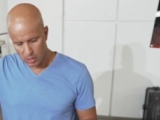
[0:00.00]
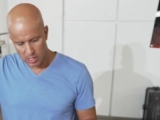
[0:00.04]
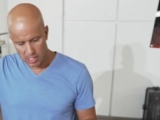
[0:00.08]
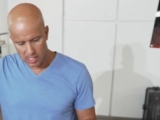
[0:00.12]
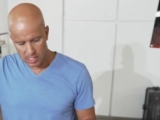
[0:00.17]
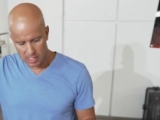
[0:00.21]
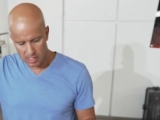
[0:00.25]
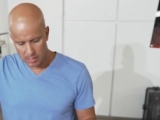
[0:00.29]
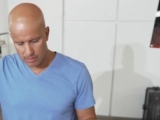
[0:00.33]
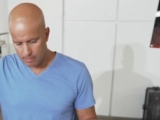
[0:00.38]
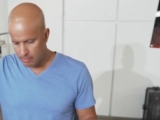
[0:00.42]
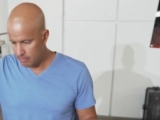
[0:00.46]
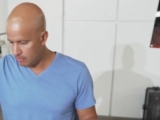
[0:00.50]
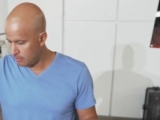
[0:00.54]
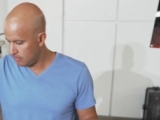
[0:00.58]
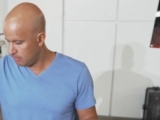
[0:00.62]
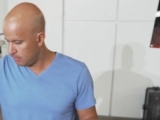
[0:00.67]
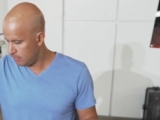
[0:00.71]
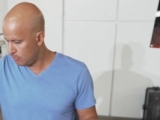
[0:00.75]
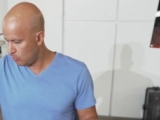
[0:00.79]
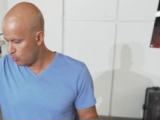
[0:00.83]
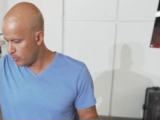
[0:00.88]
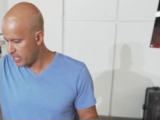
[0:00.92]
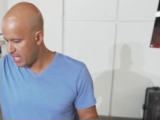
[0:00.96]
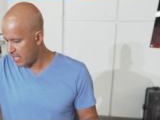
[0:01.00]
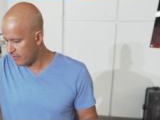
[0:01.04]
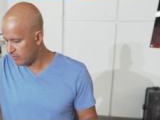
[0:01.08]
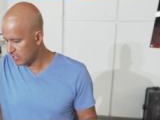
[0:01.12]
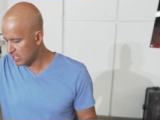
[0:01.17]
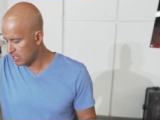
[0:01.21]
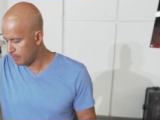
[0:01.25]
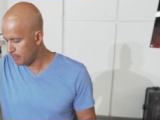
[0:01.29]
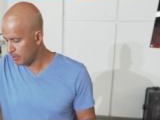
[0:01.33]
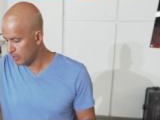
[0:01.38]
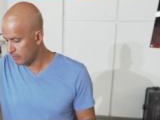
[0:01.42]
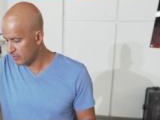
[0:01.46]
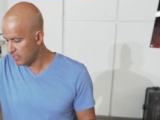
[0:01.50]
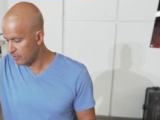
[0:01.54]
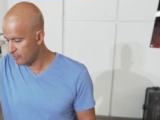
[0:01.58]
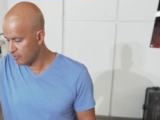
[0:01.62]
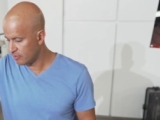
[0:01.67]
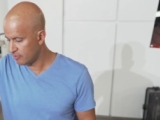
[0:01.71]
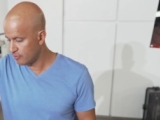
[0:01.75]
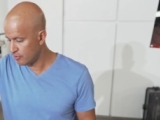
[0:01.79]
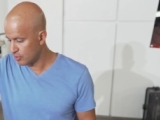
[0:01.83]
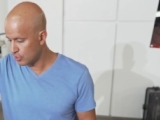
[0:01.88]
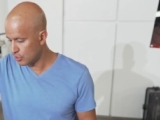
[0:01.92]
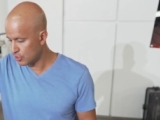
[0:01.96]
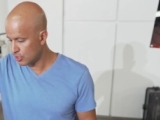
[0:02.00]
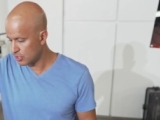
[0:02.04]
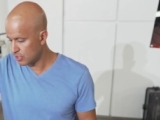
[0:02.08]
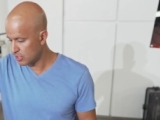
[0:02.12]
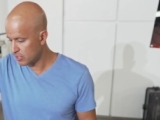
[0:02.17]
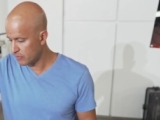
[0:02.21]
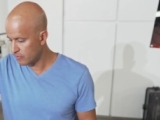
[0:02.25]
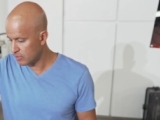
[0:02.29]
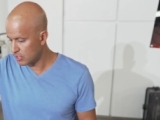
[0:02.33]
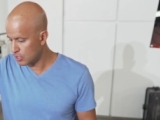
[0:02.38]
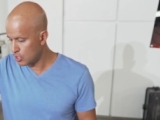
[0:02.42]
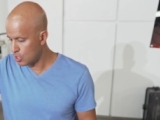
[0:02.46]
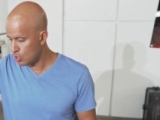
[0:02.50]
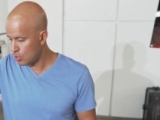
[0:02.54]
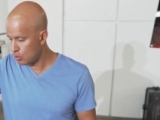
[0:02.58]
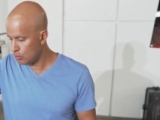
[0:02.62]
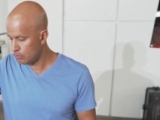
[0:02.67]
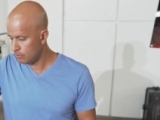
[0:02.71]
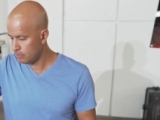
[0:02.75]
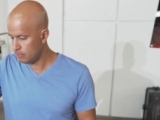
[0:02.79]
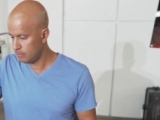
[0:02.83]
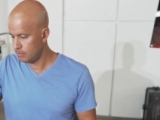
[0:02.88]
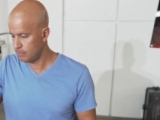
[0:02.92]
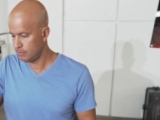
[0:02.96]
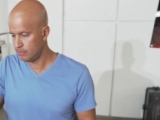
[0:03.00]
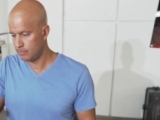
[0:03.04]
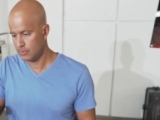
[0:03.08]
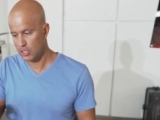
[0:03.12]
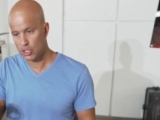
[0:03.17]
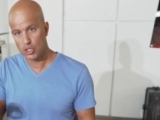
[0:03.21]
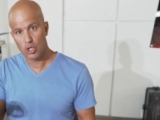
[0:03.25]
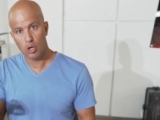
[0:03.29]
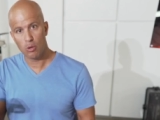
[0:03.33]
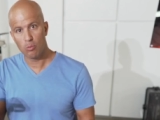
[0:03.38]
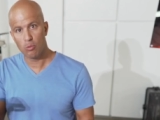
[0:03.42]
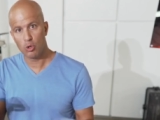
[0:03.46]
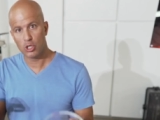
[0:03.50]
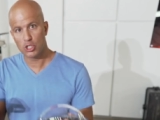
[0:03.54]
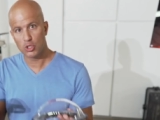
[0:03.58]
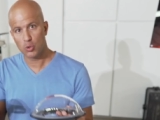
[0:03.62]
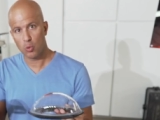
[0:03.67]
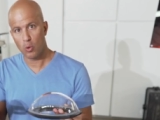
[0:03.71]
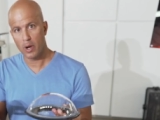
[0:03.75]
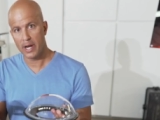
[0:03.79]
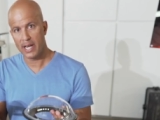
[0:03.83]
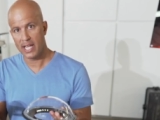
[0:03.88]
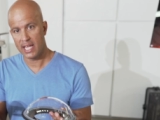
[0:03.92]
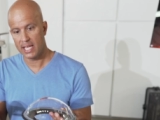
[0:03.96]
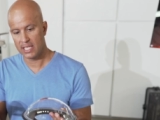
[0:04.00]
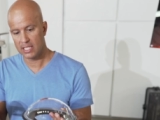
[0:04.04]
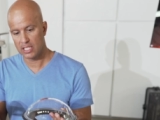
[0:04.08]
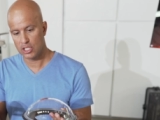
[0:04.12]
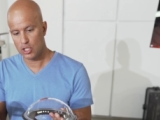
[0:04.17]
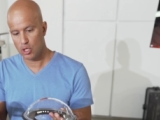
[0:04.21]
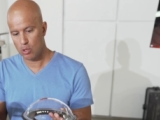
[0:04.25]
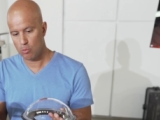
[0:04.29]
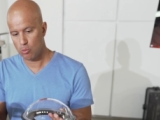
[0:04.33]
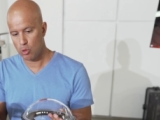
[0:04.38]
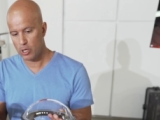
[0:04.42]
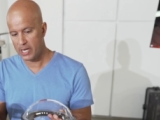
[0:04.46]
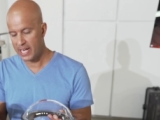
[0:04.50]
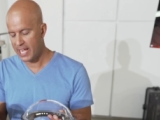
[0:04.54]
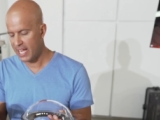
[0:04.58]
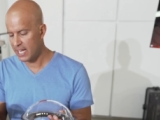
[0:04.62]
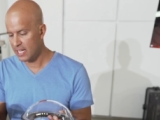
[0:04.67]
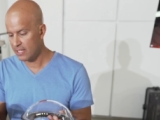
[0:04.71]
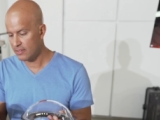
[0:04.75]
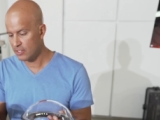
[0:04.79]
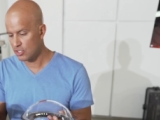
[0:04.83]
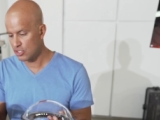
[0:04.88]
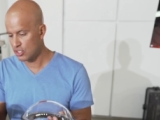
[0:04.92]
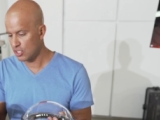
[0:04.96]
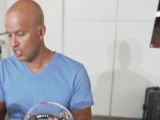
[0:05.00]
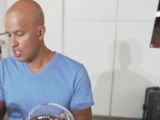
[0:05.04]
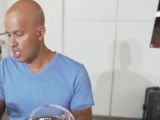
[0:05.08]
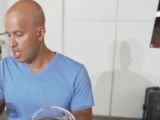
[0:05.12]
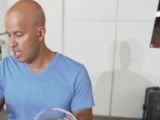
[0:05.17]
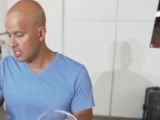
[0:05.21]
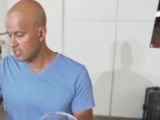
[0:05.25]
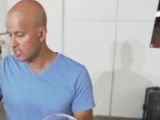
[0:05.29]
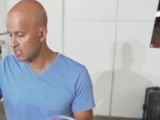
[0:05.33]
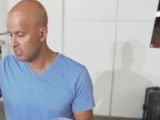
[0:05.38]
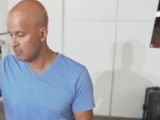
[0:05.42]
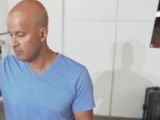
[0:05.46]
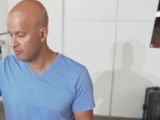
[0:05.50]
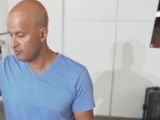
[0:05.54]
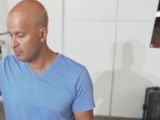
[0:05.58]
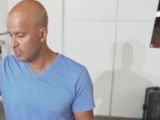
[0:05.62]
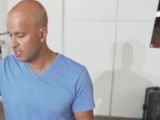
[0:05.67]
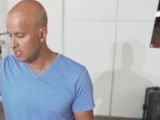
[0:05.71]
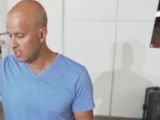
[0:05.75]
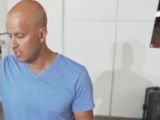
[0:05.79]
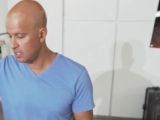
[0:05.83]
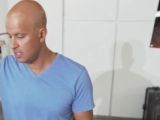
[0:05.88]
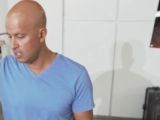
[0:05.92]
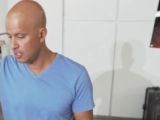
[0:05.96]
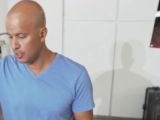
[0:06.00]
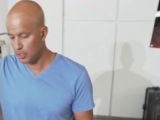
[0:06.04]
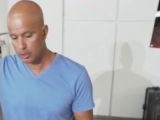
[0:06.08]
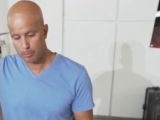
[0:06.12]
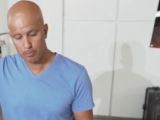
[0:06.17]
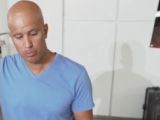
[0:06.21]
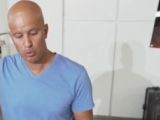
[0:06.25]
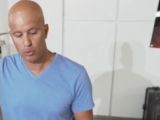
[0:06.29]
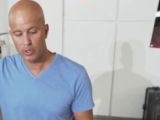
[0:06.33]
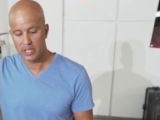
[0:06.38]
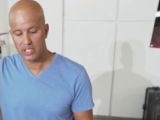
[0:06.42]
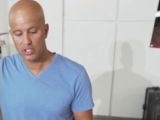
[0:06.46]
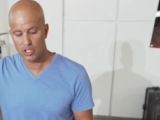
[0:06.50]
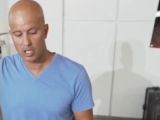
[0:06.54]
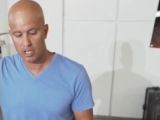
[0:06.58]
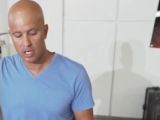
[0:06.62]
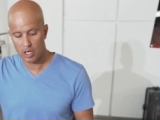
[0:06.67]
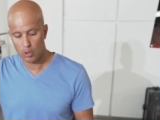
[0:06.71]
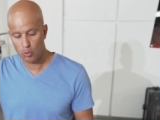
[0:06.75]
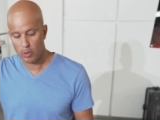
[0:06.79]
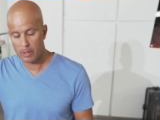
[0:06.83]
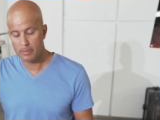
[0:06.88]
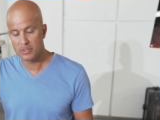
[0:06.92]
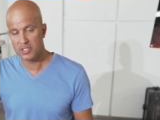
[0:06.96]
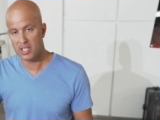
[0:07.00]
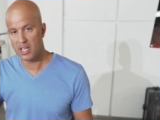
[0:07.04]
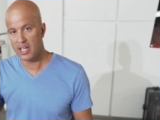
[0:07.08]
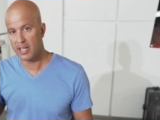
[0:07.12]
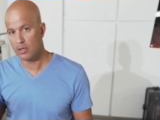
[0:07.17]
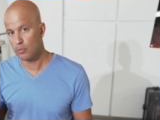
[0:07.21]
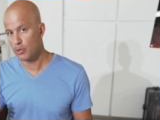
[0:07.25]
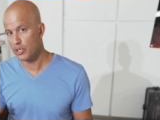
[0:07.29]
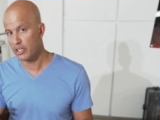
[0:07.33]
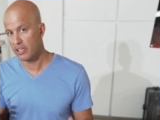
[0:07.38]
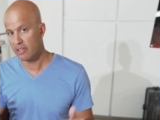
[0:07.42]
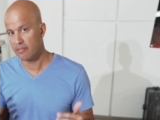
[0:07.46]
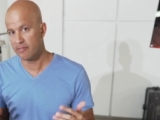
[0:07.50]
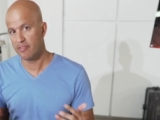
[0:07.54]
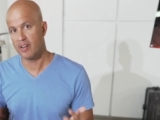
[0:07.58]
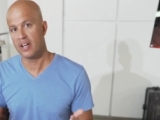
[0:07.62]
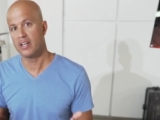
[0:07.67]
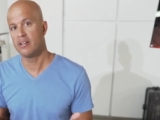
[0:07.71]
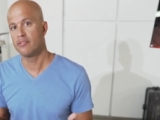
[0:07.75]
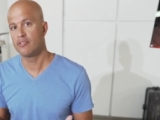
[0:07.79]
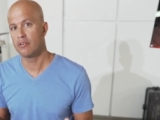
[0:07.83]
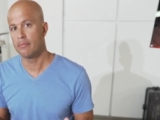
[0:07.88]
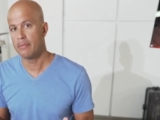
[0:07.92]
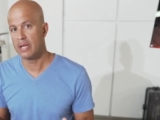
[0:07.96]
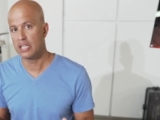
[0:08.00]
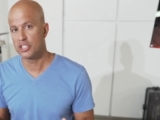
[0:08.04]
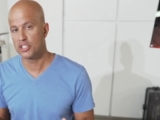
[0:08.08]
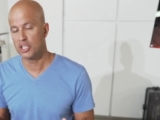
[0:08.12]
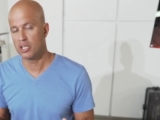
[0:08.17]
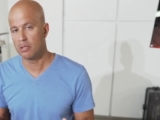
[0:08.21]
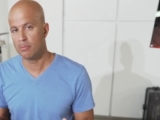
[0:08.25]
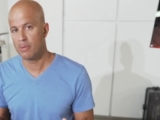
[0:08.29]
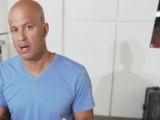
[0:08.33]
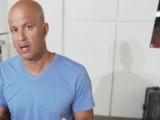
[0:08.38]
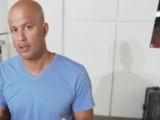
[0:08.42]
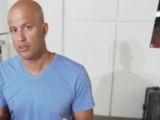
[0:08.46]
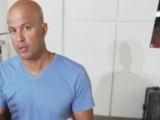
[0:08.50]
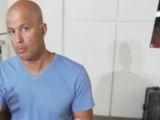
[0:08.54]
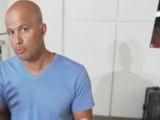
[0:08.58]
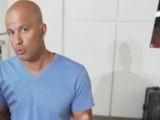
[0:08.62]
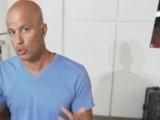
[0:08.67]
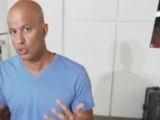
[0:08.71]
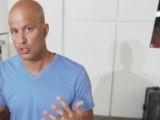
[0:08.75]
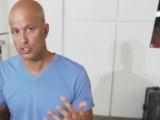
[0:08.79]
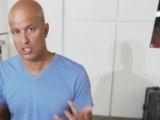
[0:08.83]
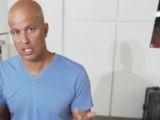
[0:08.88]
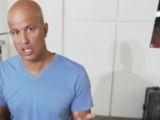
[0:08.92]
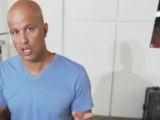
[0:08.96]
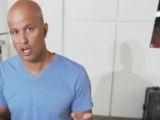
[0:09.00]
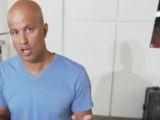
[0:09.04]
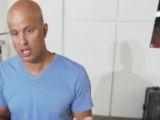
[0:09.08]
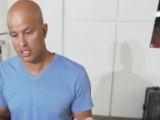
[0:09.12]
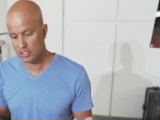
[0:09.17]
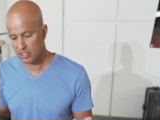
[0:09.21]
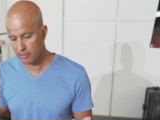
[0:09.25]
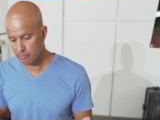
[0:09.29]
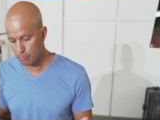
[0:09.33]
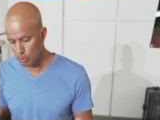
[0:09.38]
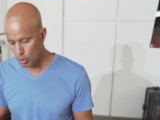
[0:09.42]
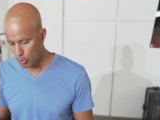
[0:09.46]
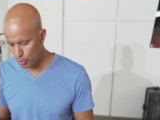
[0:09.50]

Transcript: Um, we have a couple of different versions of the dome, the Dome 120 and the Dome 180. There's lots of uh, other points on our website where you can find information about the pros and cons of